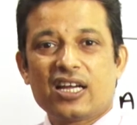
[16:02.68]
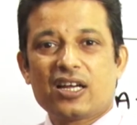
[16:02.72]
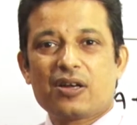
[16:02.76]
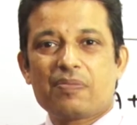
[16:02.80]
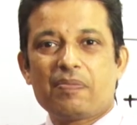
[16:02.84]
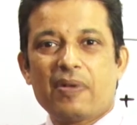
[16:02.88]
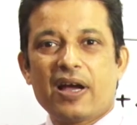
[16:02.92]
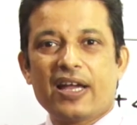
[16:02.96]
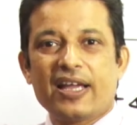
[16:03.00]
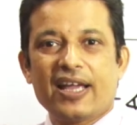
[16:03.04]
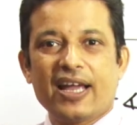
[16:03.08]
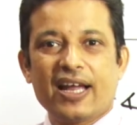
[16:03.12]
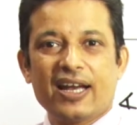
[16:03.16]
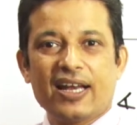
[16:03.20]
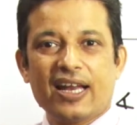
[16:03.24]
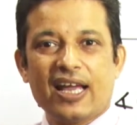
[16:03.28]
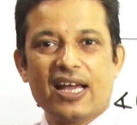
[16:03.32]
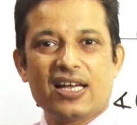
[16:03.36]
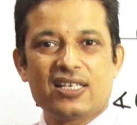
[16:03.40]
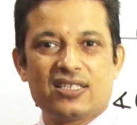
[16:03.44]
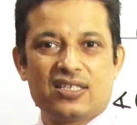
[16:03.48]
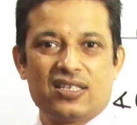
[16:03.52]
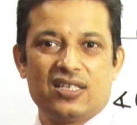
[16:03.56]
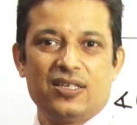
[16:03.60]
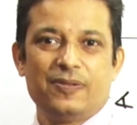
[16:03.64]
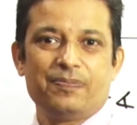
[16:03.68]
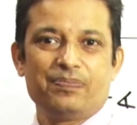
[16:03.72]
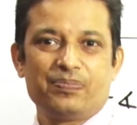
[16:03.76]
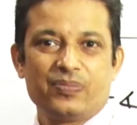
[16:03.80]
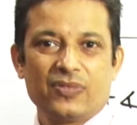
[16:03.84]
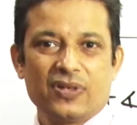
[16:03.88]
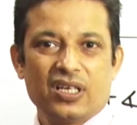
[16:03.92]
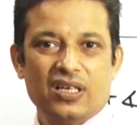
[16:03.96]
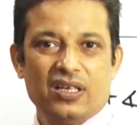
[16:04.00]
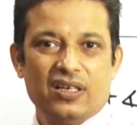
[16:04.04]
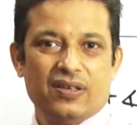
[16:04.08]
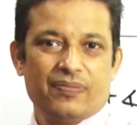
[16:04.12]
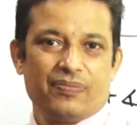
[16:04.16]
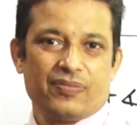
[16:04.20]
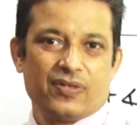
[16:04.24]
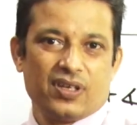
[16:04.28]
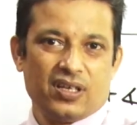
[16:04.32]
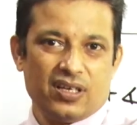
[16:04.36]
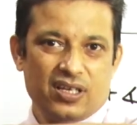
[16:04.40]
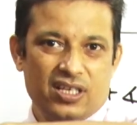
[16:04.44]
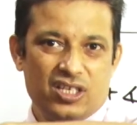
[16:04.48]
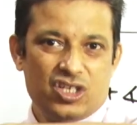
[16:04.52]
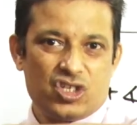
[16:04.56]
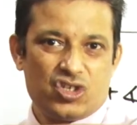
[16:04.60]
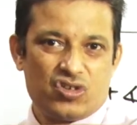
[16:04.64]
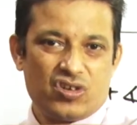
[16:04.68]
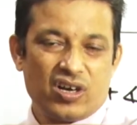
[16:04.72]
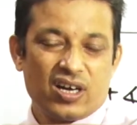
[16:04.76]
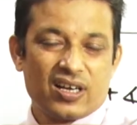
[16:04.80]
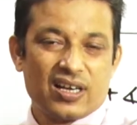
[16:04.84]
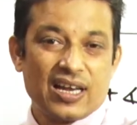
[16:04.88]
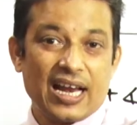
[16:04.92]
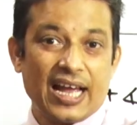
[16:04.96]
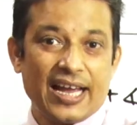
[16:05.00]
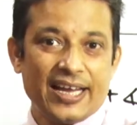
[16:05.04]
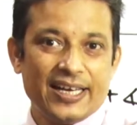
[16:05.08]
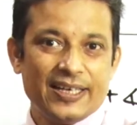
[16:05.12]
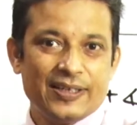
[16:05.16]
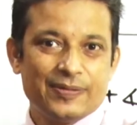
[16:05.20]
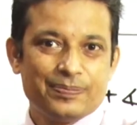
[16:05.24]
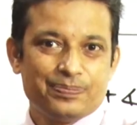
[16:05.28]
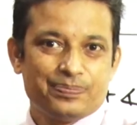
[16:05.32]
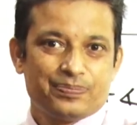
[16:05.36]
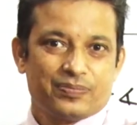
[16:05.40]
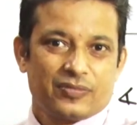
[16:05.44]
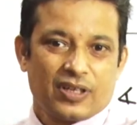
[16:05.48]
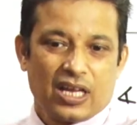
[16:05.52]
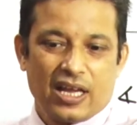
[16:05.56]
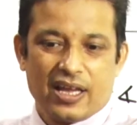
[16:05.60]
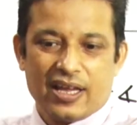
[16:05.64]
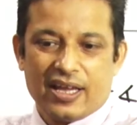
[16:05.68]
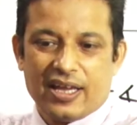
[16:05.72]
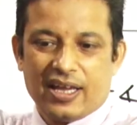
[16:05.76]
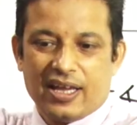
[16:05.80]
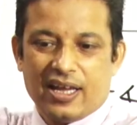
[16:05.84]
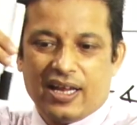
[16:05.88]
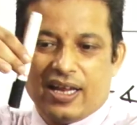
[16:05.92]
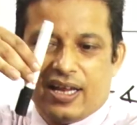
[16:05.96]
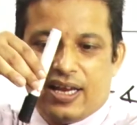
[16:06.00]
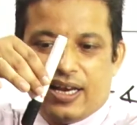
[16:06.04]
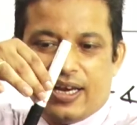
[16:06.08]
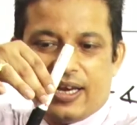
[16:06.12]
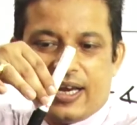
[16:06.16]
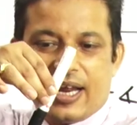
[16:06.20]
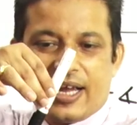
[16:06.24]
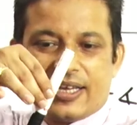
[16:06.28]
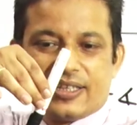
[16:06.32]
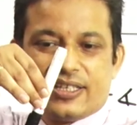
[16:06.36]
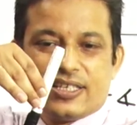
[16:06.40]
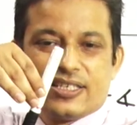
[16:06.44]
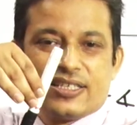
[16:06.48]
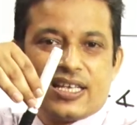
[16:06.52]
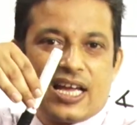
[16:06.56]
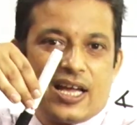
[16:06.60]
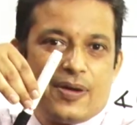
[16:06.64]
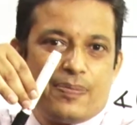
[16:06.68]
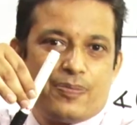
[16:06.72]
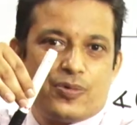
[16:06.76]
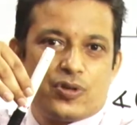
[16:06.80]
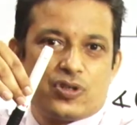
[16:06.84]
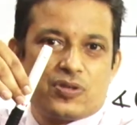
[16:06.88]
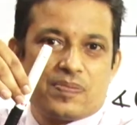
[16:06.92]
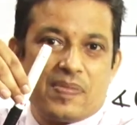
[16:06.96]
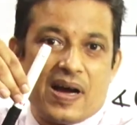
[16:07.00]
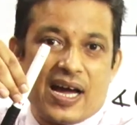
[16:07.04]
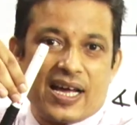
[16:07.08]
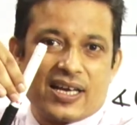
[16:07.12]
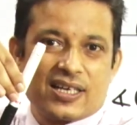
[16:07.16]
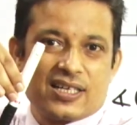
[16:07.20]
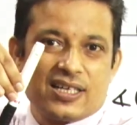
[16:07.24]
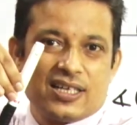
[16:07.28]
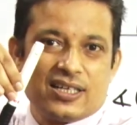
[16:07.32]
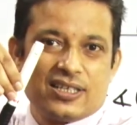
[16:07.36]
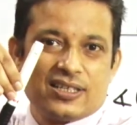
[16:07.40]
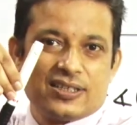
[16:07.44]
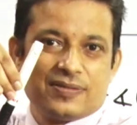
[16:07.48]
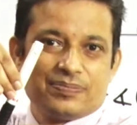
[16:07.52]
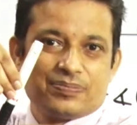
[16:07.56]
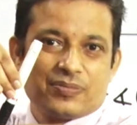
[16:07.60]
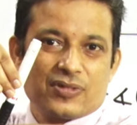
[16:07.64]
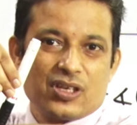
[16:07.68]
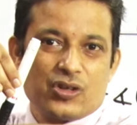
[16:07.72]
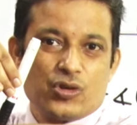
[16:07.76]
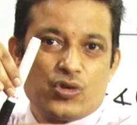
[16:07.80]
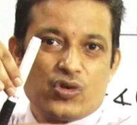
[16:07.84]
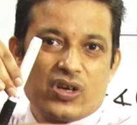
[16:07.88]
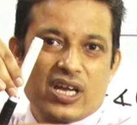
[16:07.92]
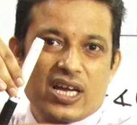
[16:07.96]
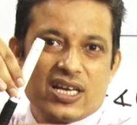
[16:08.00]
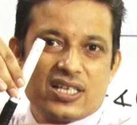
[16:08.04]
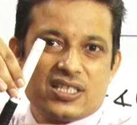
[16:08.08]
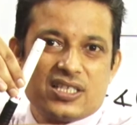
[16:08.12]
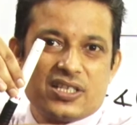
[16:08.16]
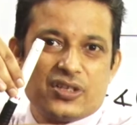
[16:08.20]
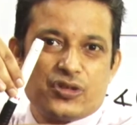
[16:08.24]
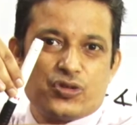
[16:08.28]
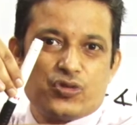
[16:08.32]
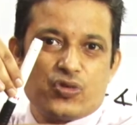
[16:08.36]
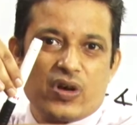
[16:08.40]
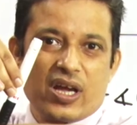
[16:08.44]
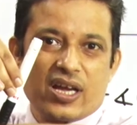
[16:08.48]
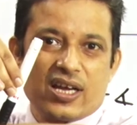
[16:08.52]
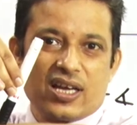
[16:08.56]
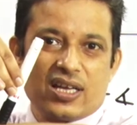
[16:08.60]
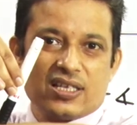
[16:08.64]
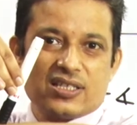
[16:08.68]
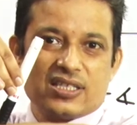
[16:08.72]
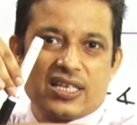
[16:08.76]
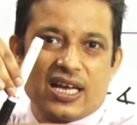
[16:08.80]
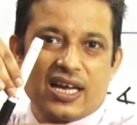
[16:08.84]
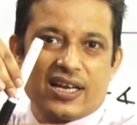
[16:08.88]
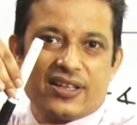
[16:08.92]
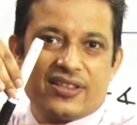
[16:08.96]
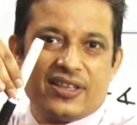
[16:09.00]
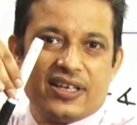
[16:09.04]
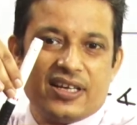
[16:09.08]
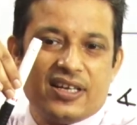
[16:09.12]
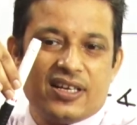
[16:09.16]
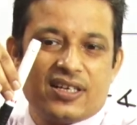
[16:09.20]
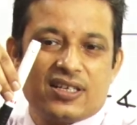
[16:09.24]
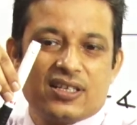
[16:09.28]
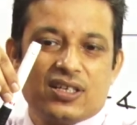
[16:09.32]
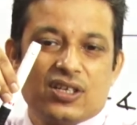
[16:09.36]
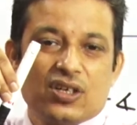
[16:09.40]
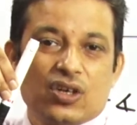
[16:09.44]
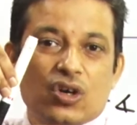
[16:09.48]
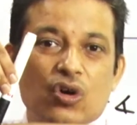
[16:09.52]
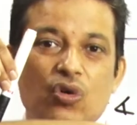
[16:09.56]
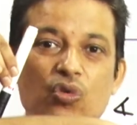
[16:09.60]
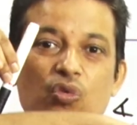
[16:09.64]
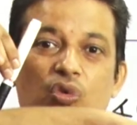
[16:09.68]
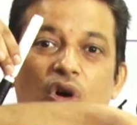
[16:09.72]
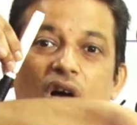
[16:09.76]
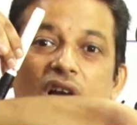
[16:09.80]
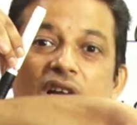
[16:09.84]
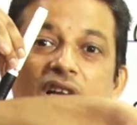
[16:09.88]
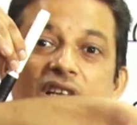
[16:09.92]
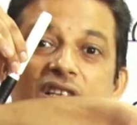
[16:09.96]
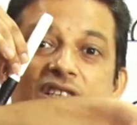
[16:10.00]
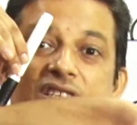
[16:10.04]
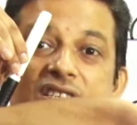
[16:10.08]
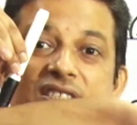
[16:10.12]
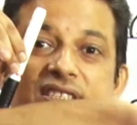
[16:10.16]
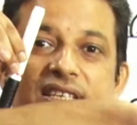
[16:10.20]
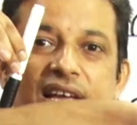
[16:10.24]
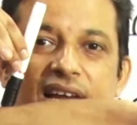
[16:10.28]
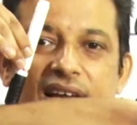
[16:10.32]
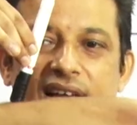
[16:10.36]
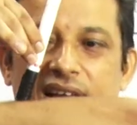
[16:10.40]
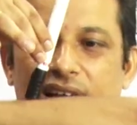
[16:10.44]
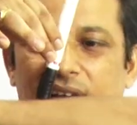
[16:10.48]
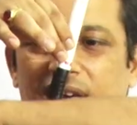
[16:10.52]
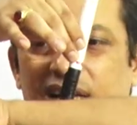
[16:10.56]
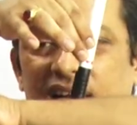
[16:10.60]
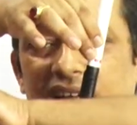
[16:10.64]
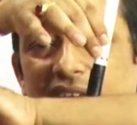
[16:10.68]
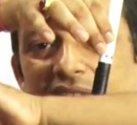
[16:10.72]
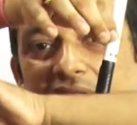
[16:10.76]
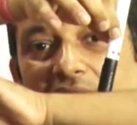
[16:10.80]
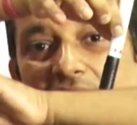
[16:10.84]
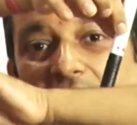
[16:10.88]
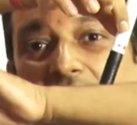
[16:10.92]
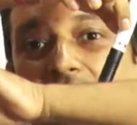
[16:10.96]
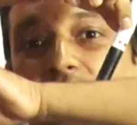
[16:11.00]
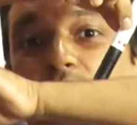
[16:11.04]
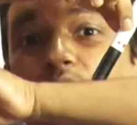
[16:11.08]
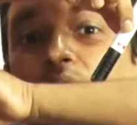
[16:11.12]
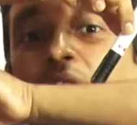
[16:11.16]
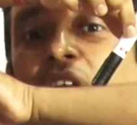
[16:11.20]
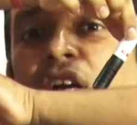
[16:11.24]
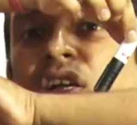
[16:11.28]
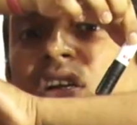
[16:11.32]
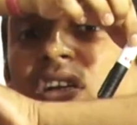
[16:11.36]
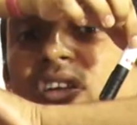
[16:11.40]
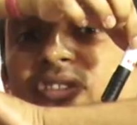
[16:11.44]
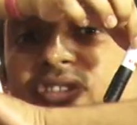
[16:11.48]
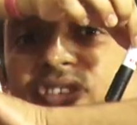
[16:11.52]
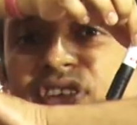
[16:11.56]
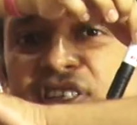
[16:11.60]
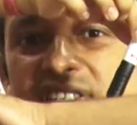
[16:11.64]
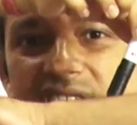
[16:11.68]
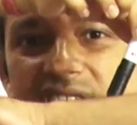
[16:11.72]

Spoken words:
my hand as a straight line. Like this I put marker, you can see two angles are there, one this angle and one this